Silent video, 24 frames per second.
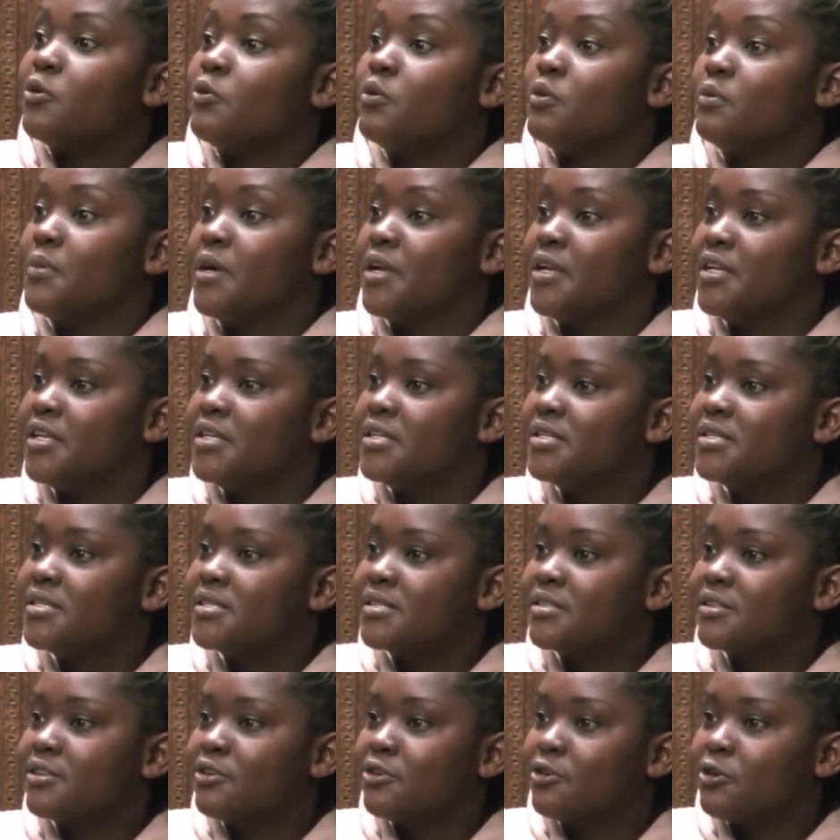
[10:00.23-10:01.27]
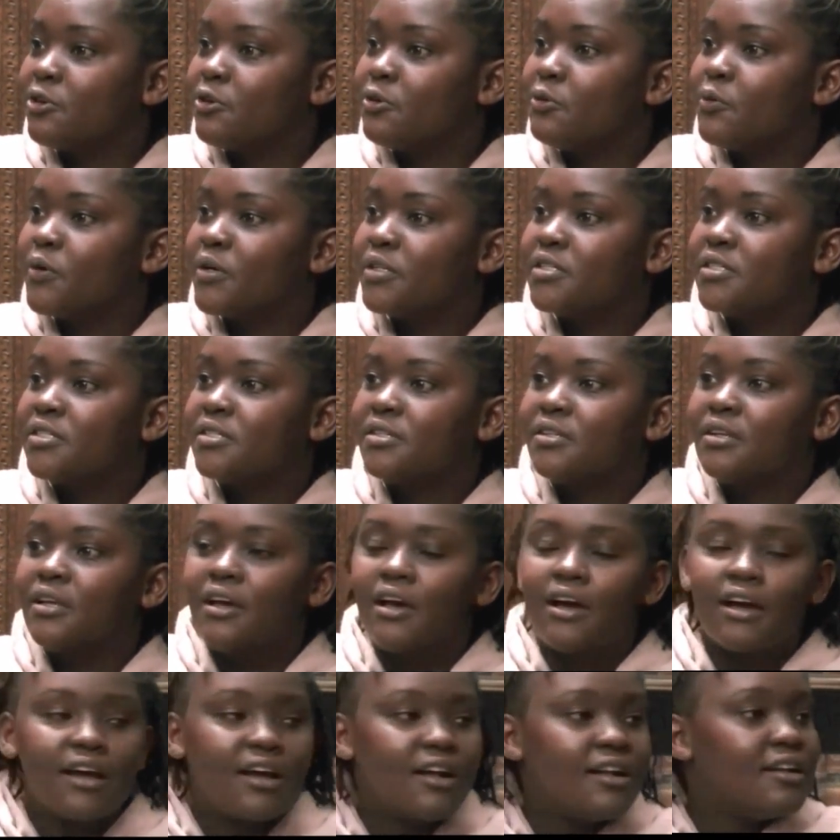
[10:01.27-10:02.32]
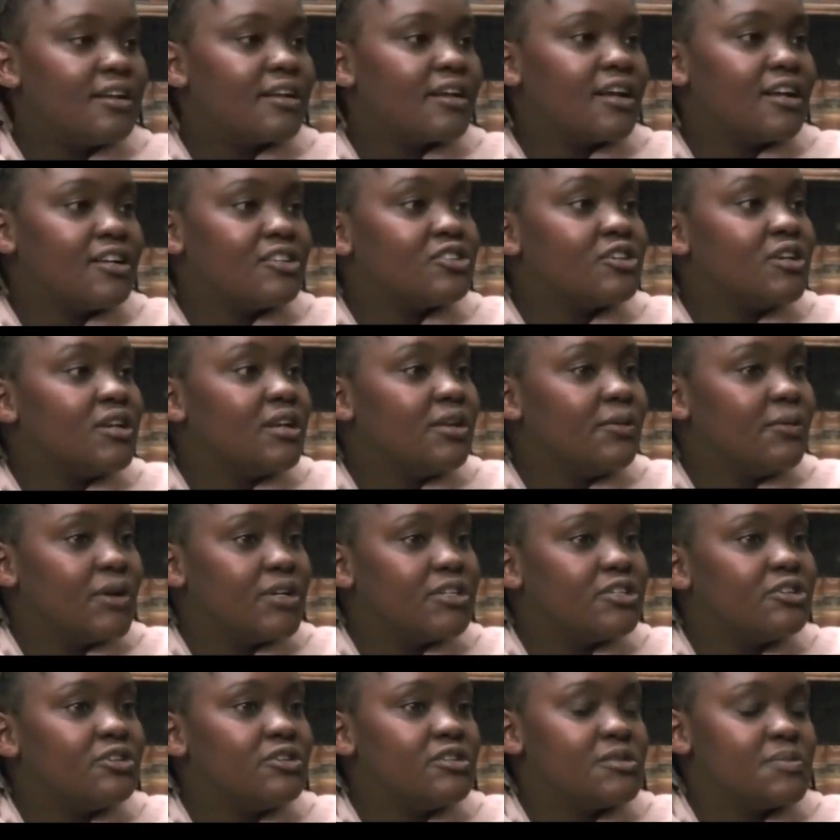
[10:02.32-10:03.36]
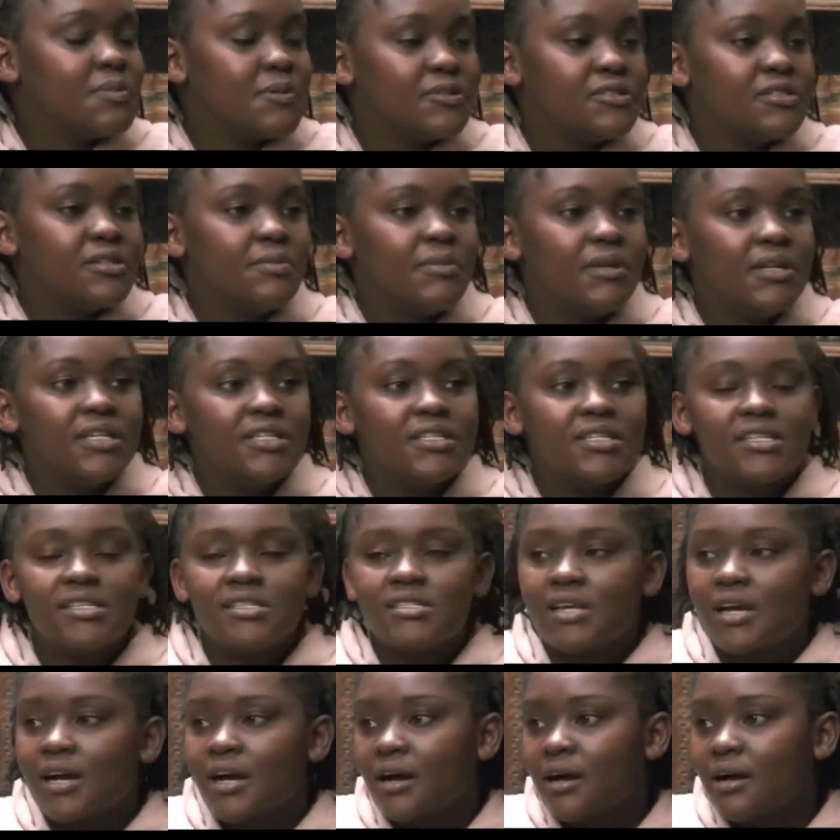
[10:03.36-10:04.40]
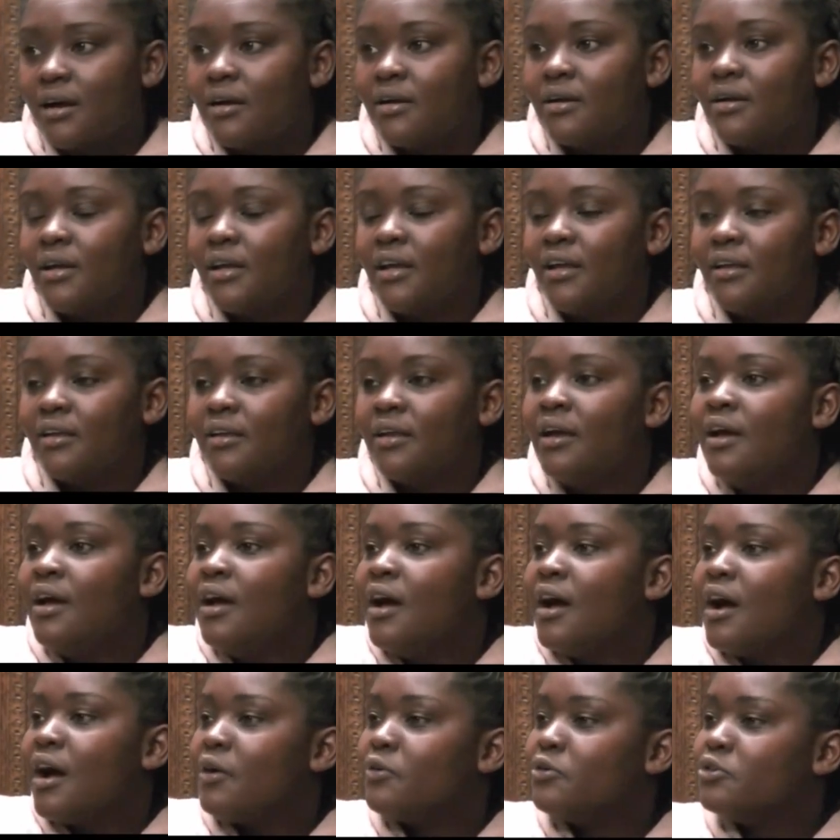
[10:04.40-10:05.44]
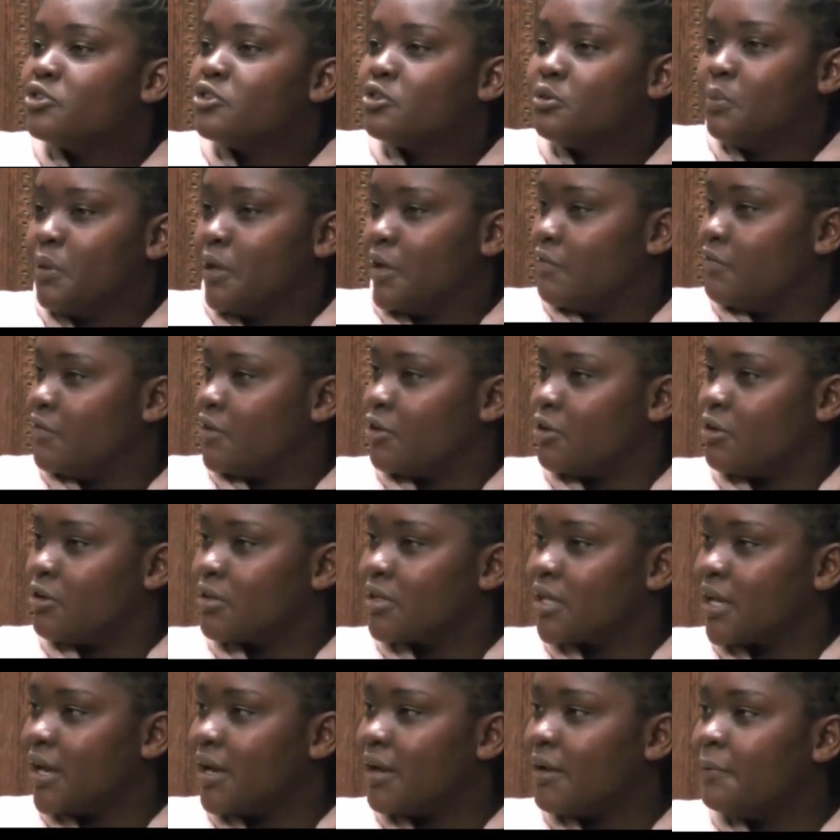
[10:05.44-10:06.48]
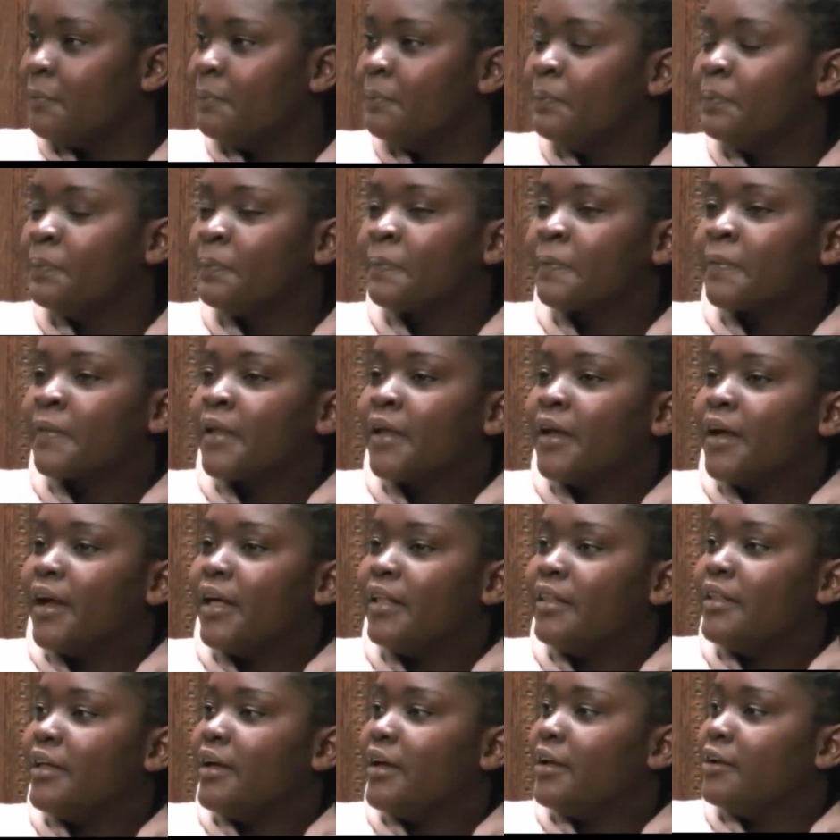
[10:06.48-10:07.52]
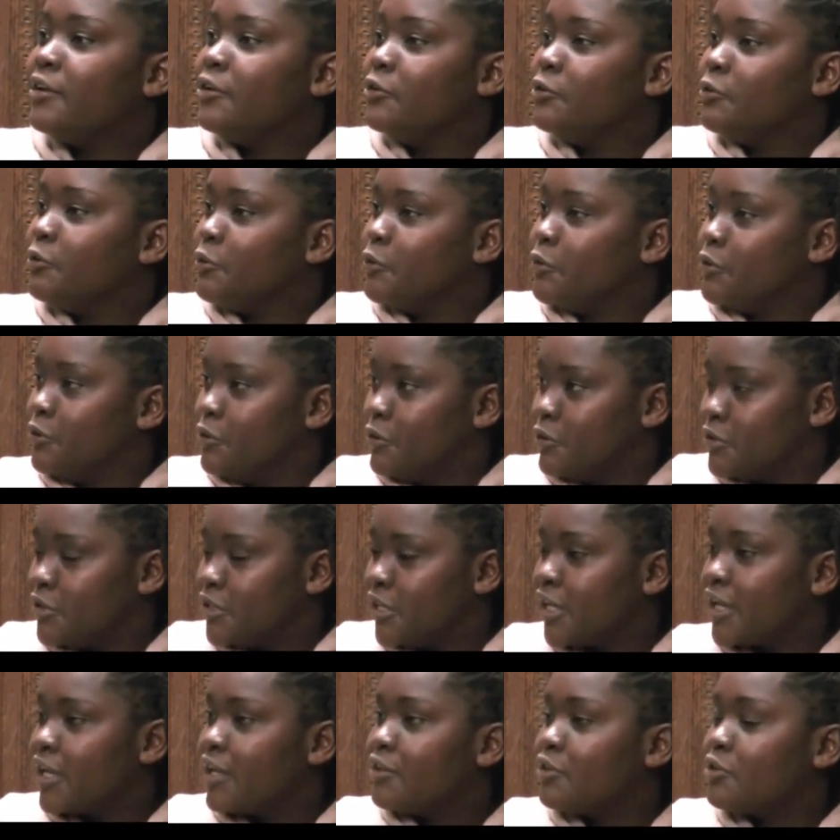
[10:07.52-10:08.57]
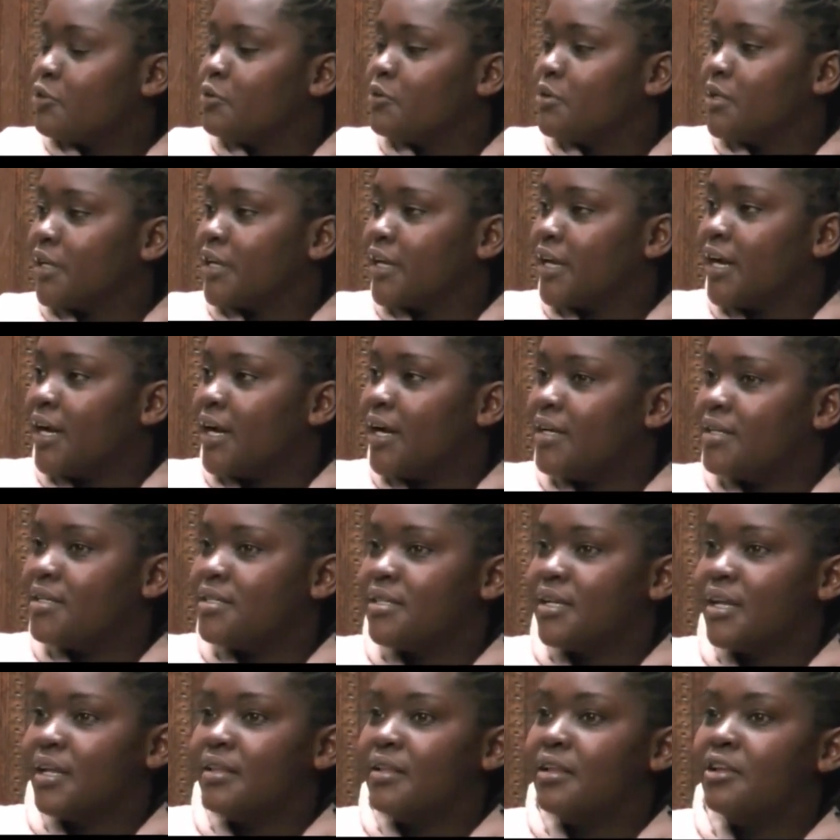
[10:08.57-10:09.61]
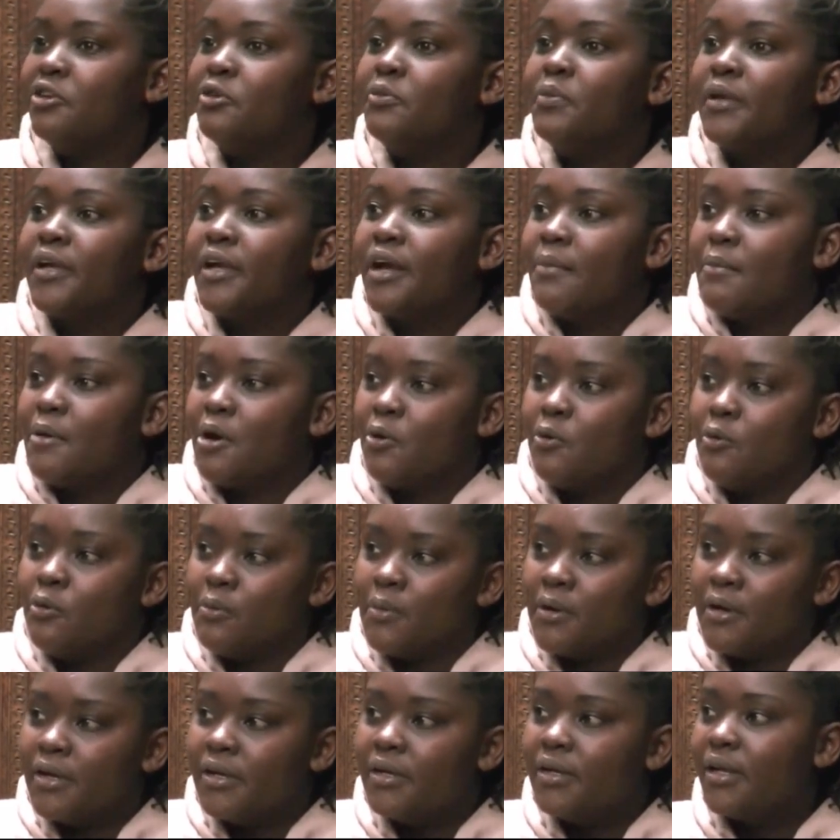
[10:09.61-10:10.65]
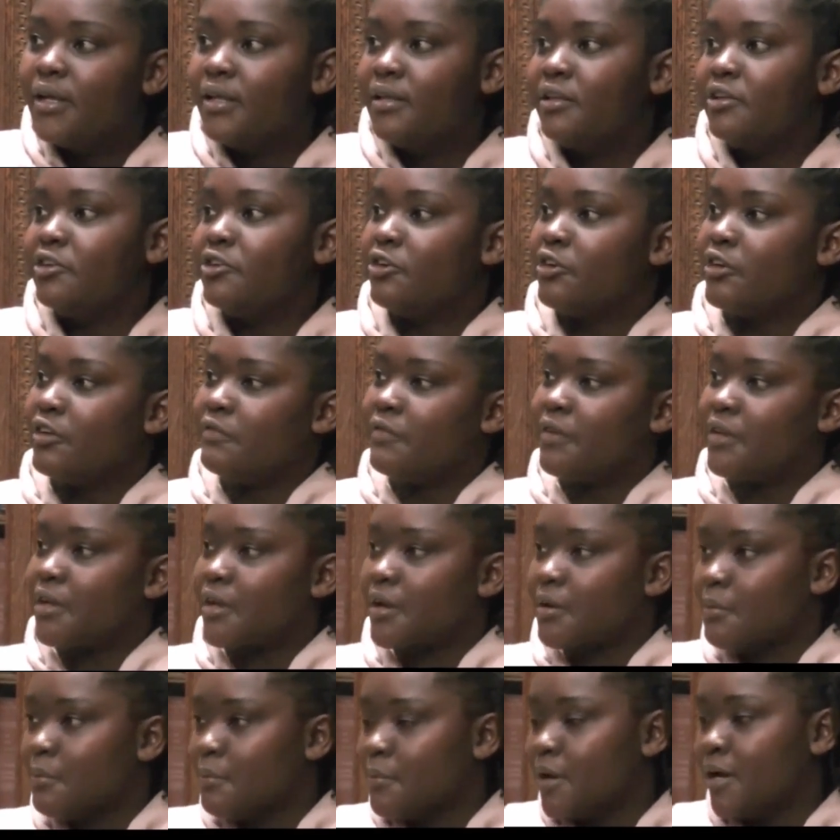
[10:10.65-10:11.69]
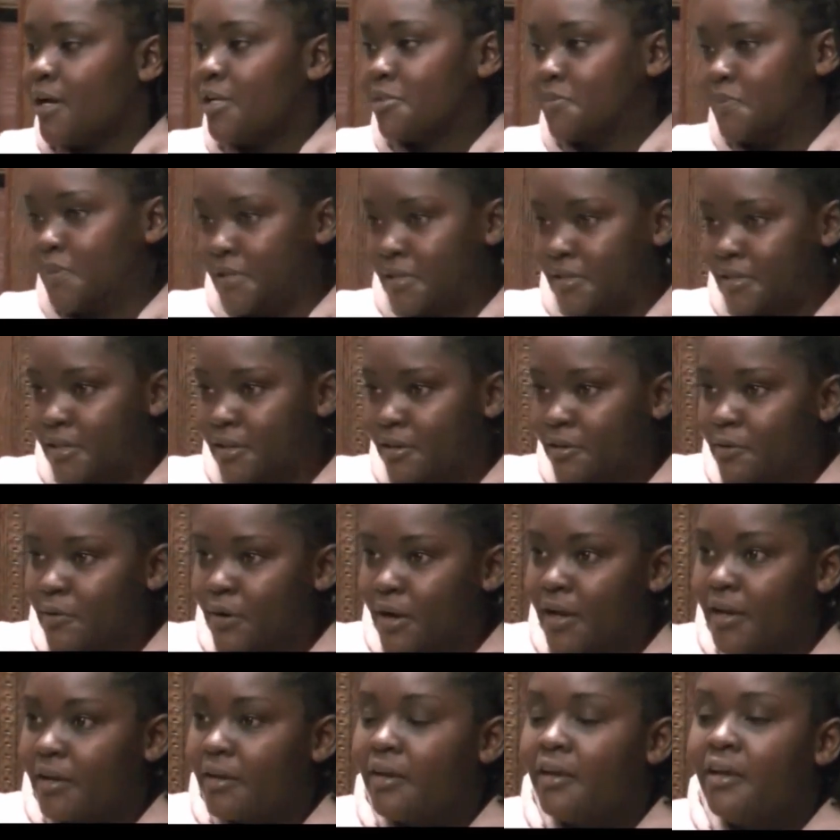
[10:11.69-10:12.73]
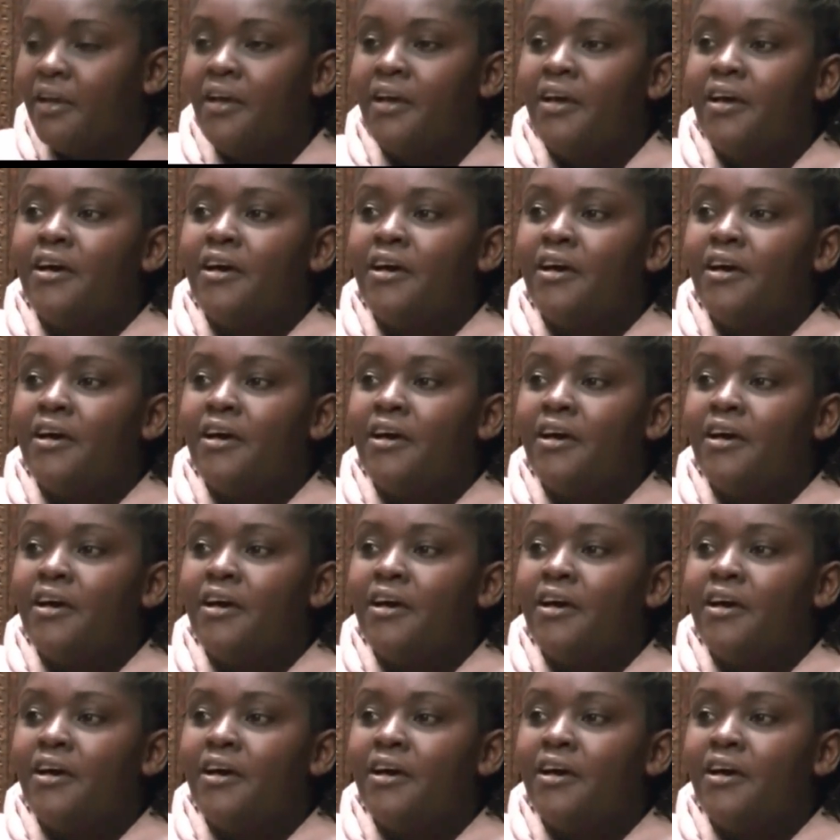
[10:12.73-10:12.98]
a woman is, you know, what culturally what your responsibilities are and how you should behave and all that. And then you're taken through the cut, and then you become a woman, and then you're given a husband, right?